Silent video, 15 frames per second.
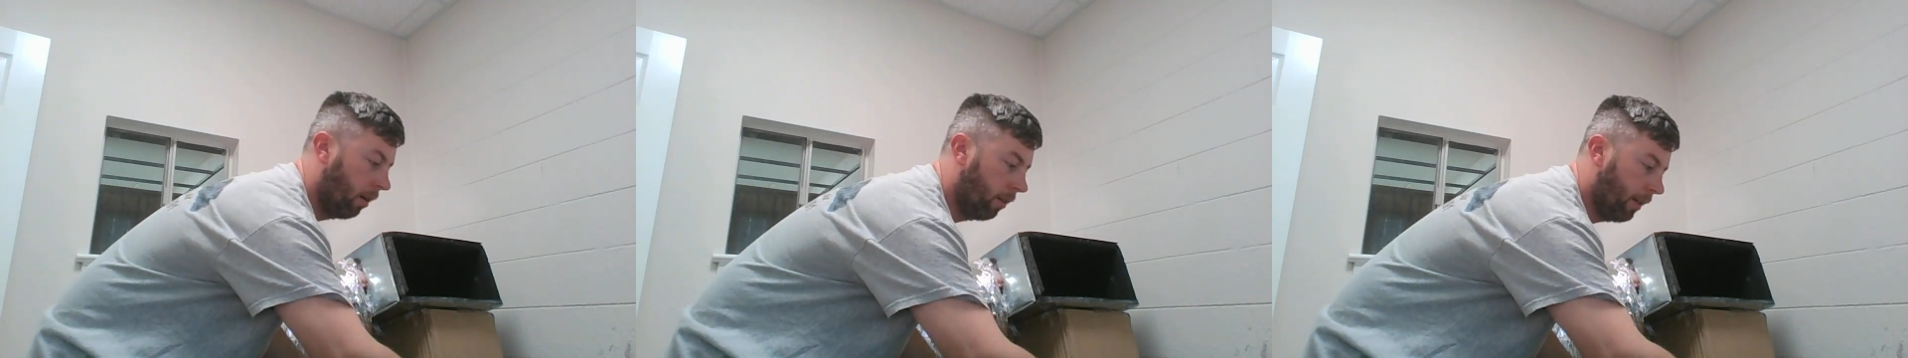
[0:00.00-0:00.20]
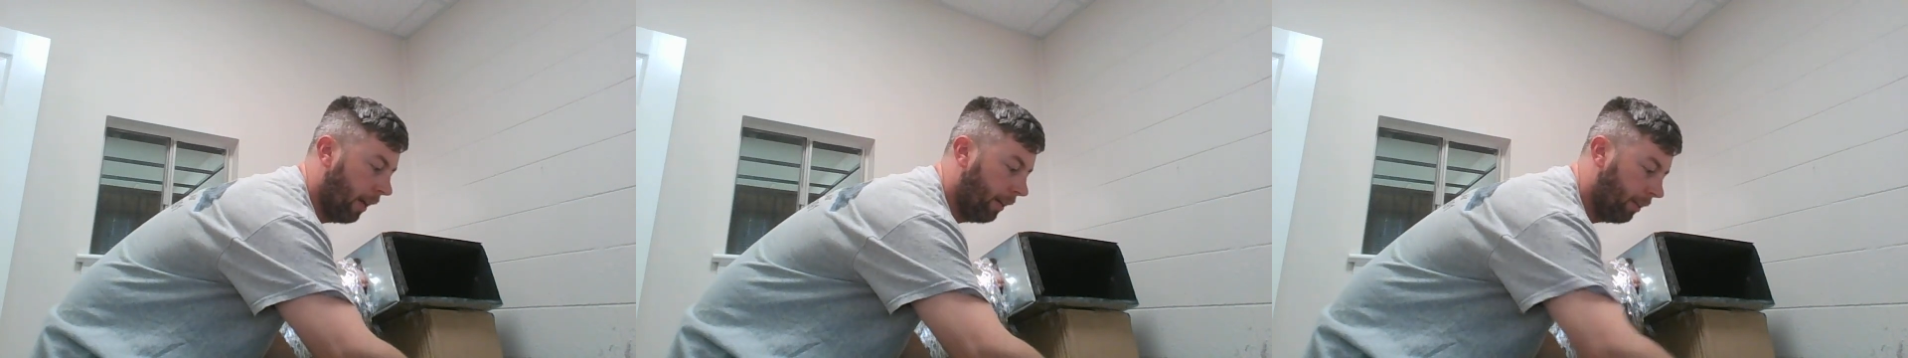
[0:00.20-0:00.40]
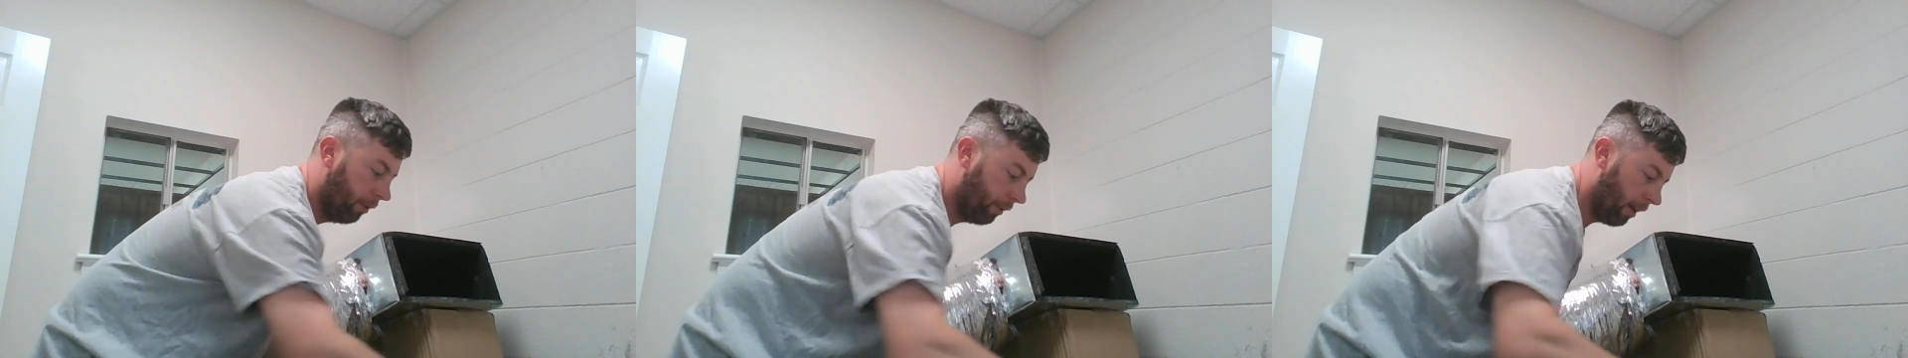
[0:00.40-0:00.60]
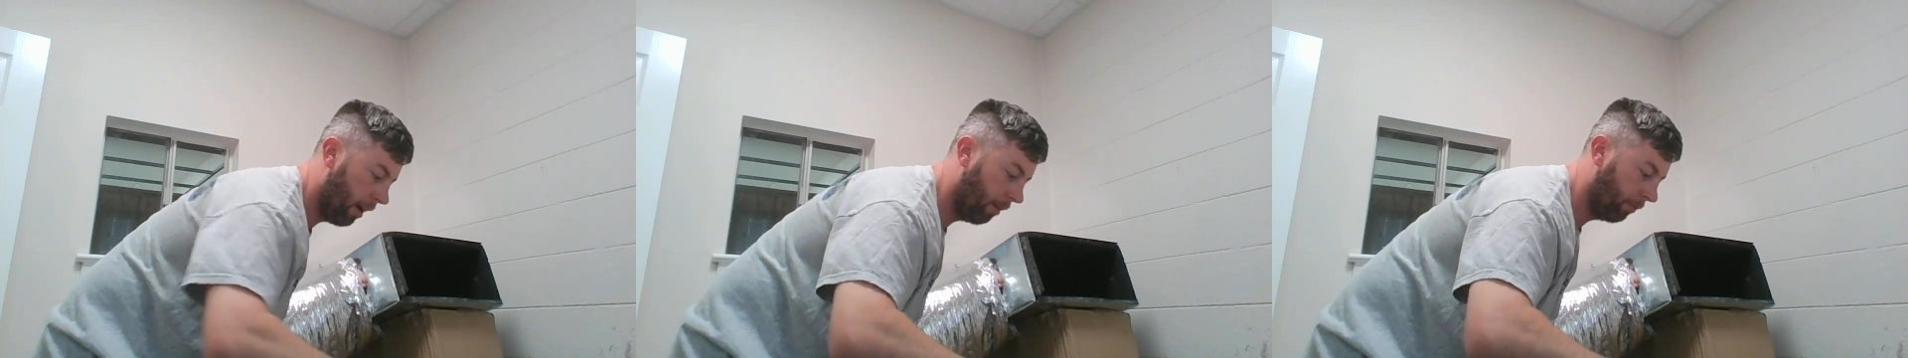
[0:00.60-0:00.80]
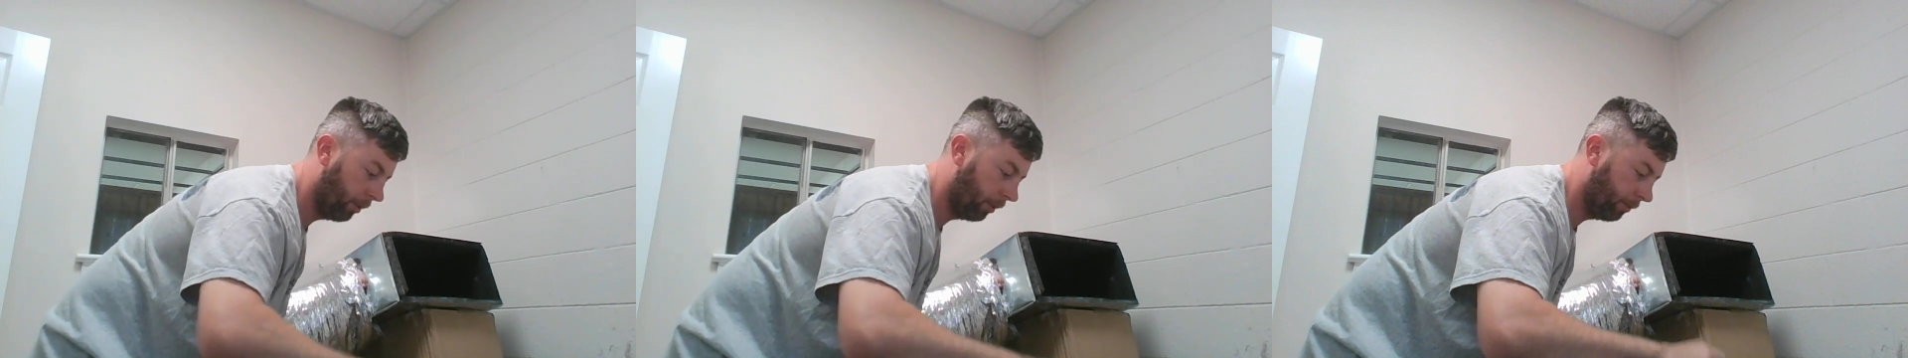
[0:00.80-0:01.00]
take your
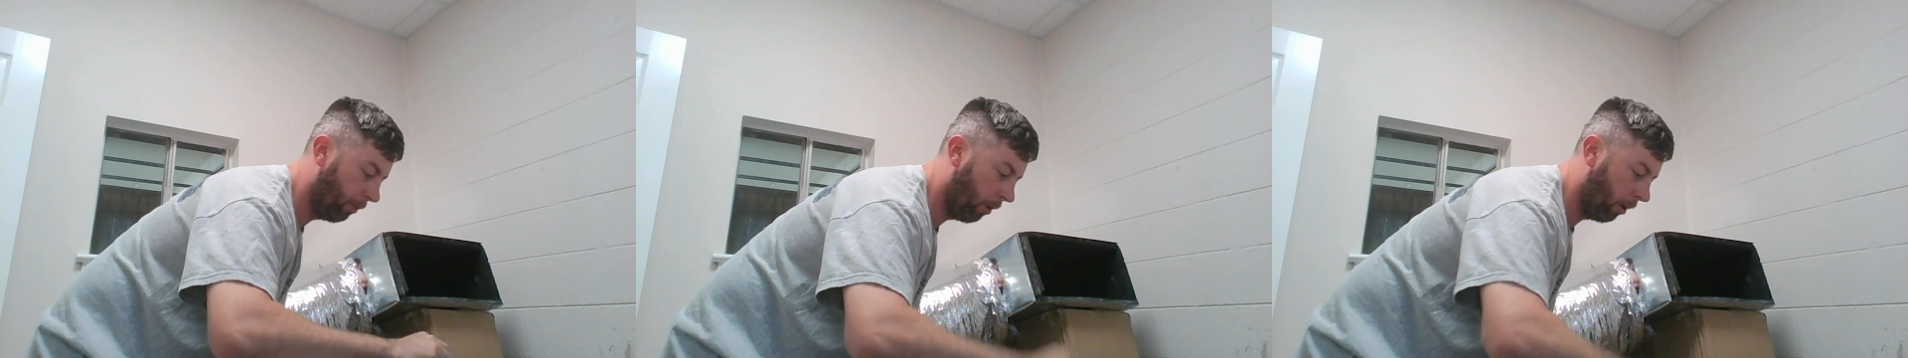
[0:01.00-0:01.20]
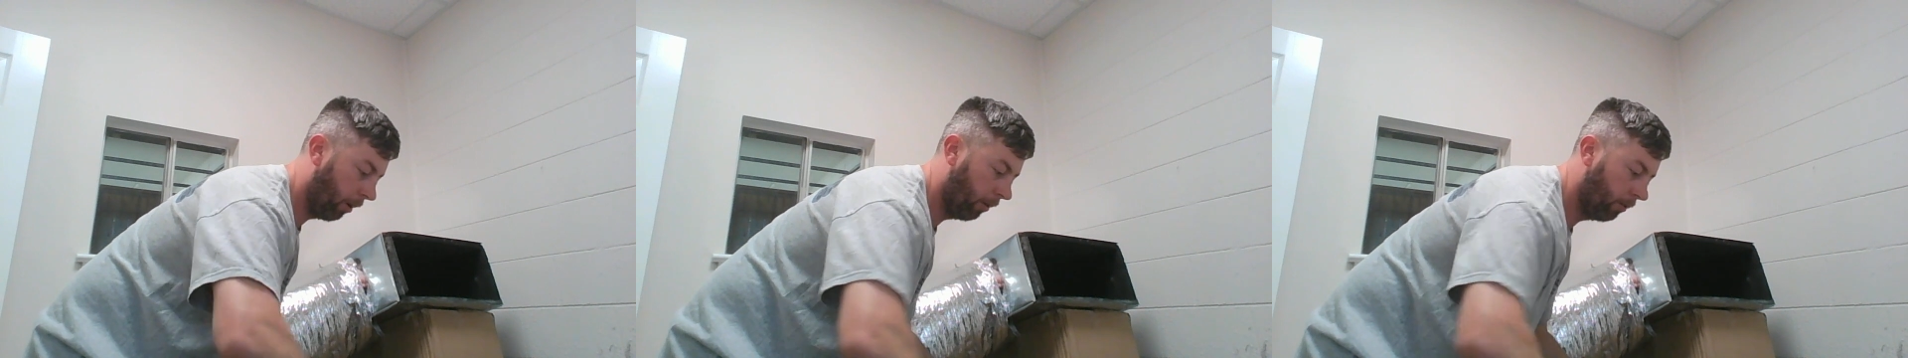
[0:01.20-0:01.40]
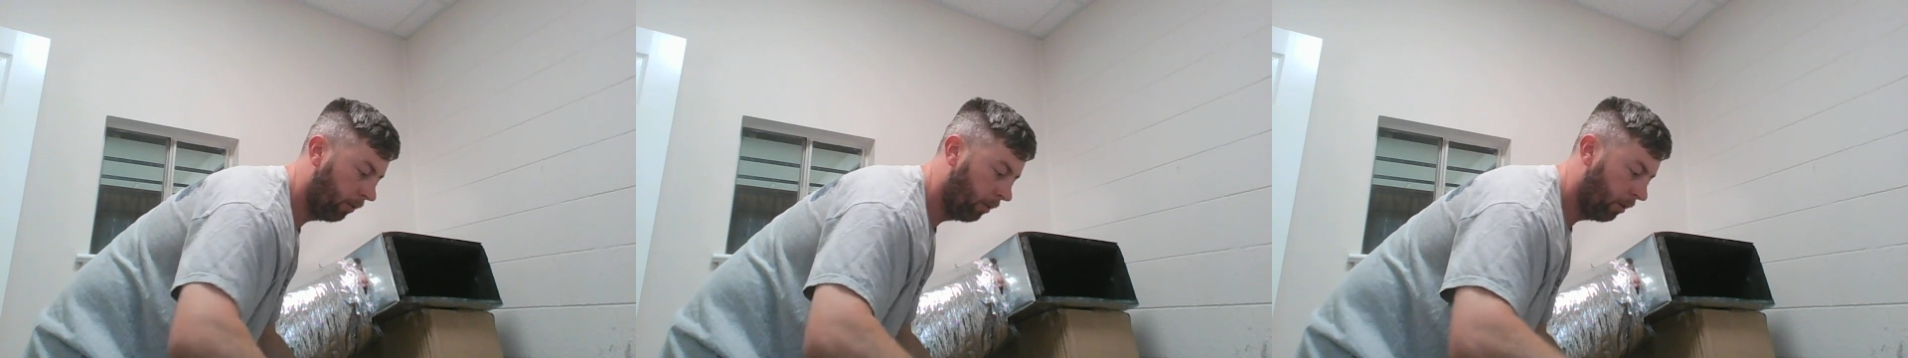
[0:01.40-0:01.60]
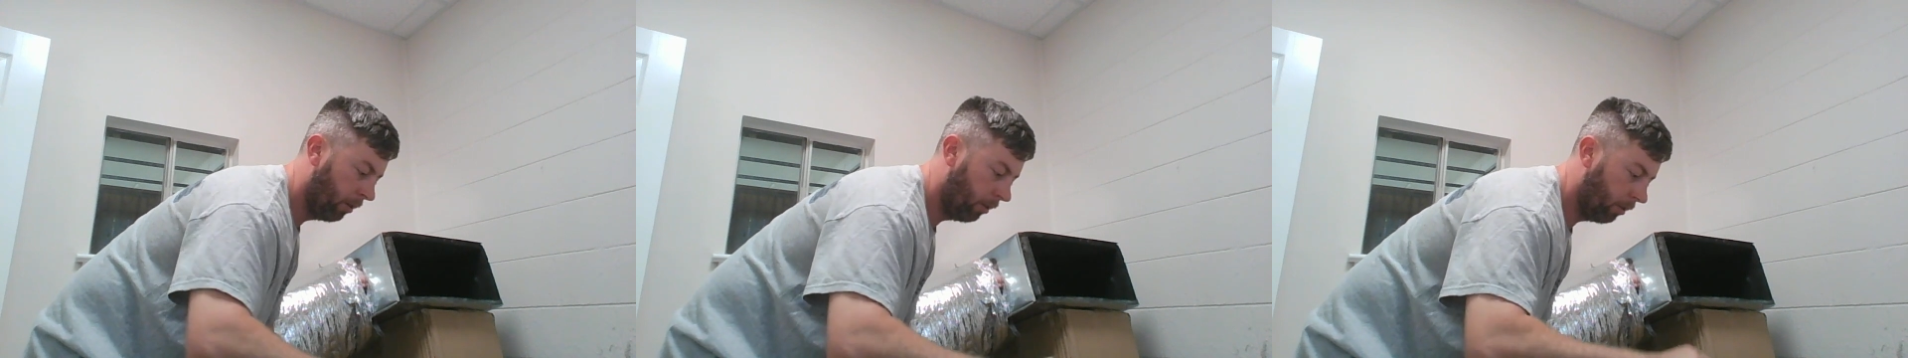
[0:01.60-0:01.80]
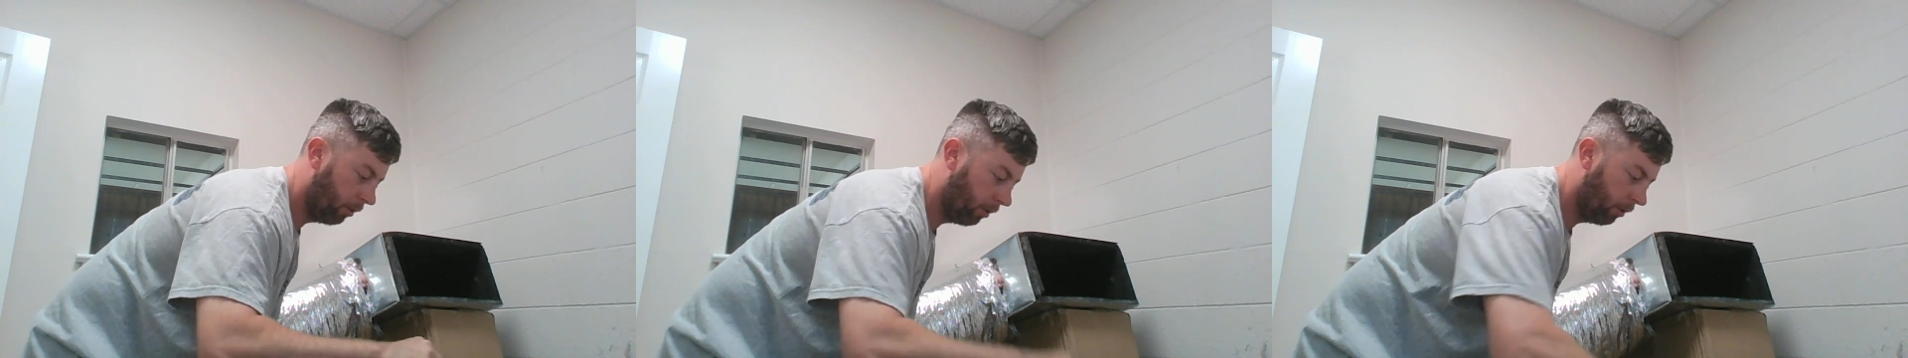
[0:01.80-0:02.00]
time with this part.
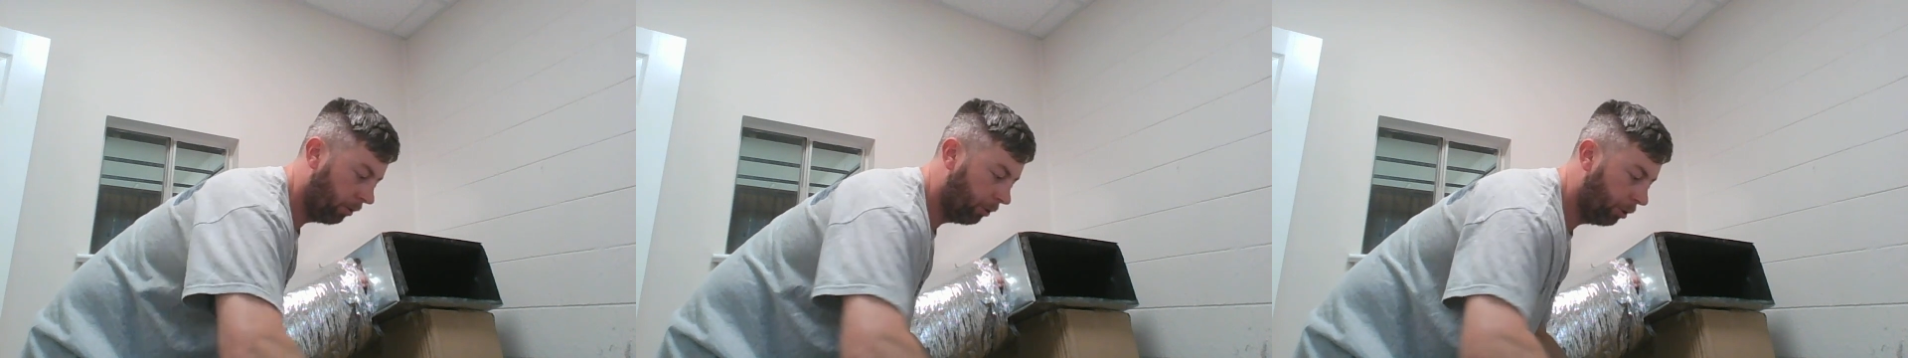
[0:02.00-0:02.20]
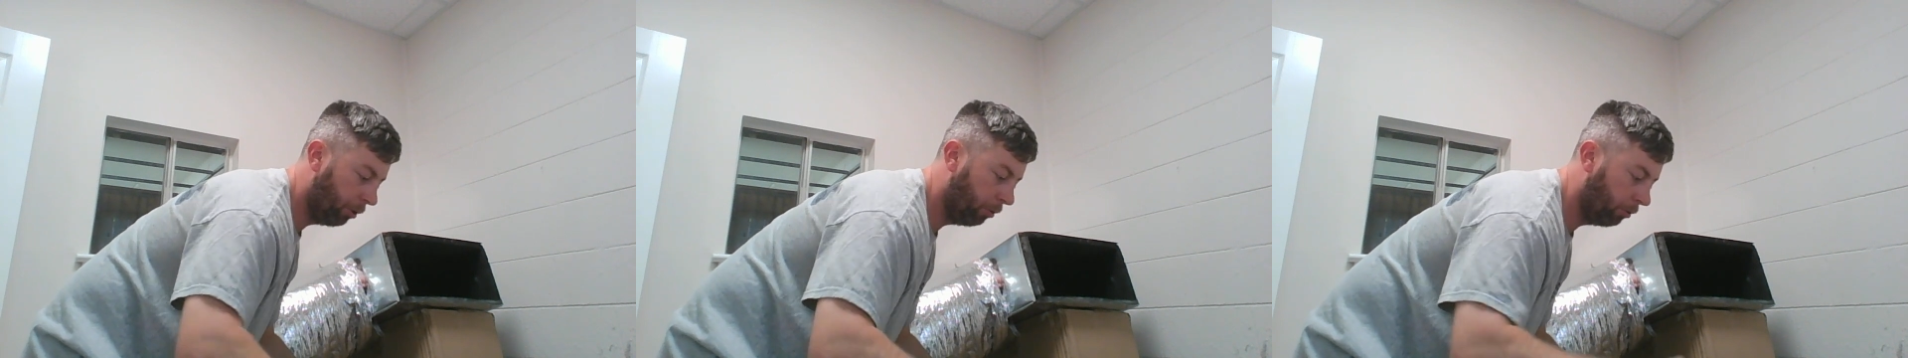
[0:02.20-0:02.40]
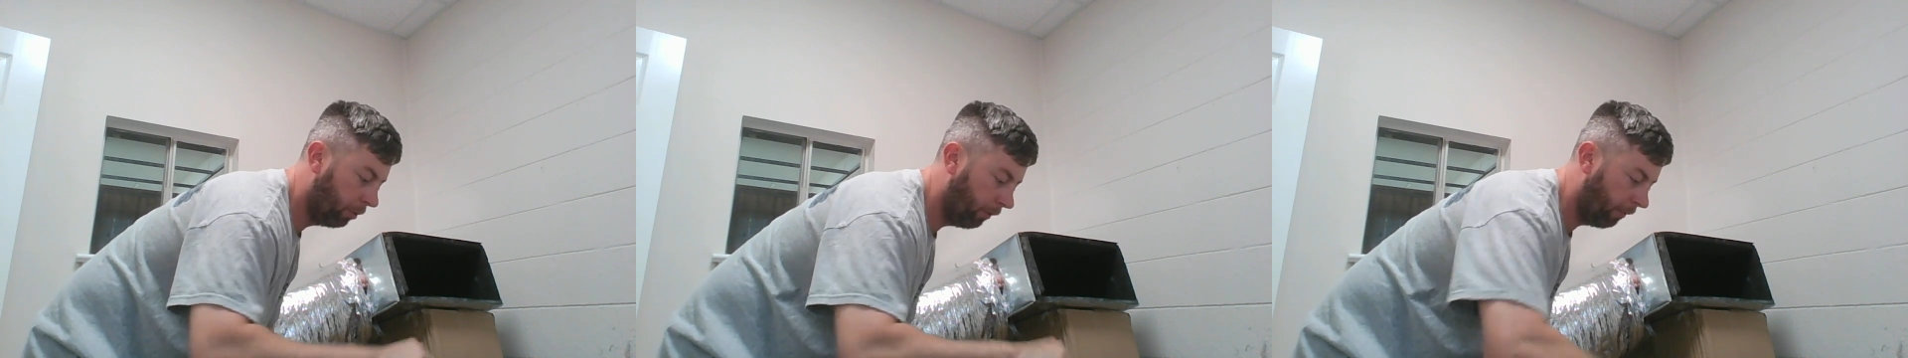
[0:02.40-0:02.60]
Use